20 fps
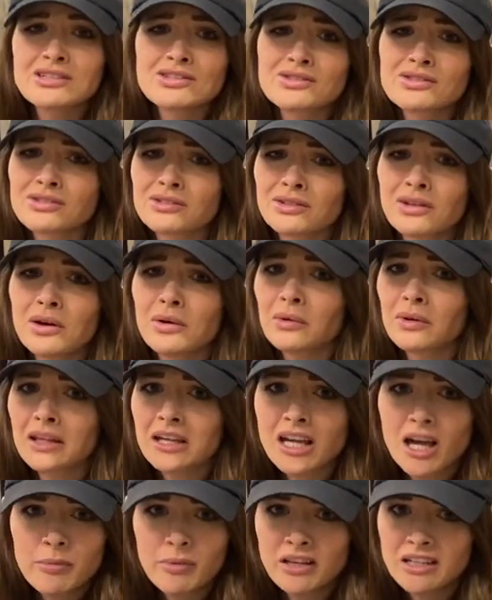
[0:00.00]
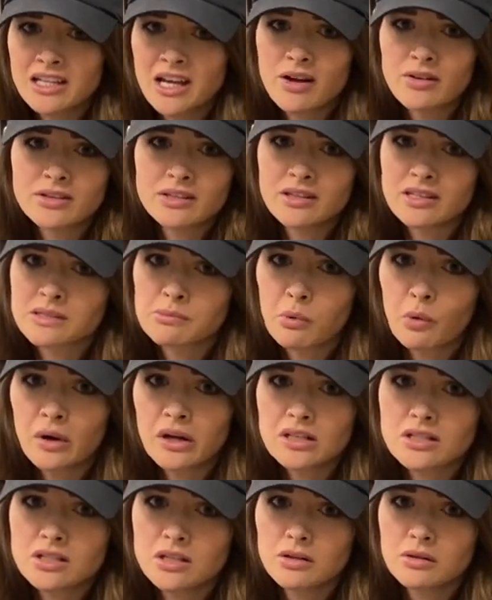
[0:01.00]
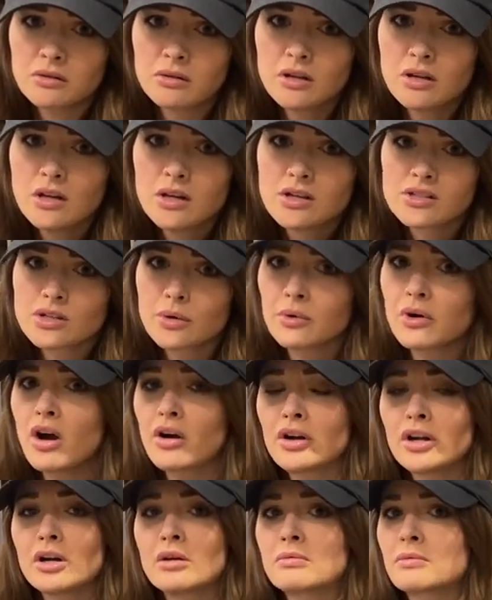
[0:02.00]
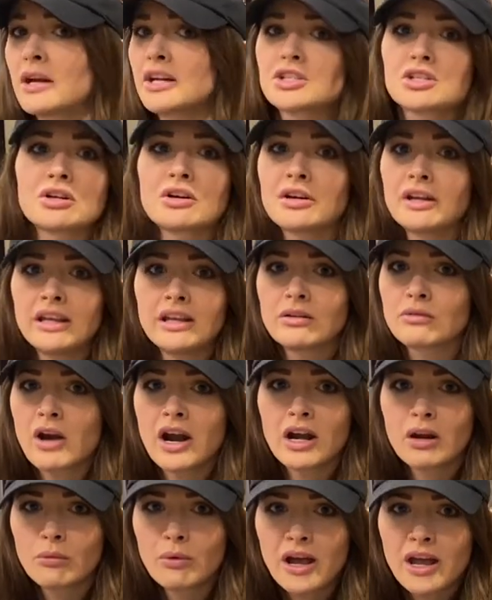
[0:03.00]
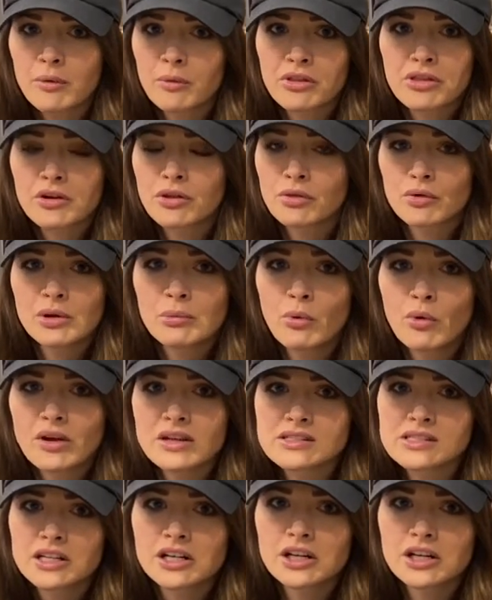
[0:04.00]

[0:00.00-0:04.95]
slowly coming down to this point too. So we're not going to rush her in right away with her 3.0.